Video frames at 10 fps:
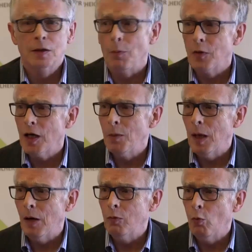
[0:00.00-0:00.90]
something
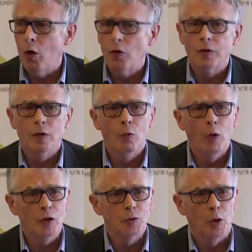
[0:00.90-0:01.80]
about what
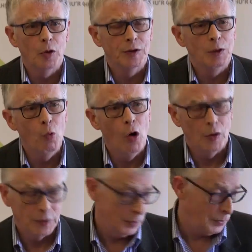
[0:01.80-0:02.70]
Welsh policy
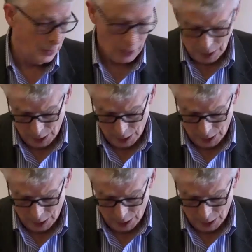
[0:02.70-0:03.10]
was, as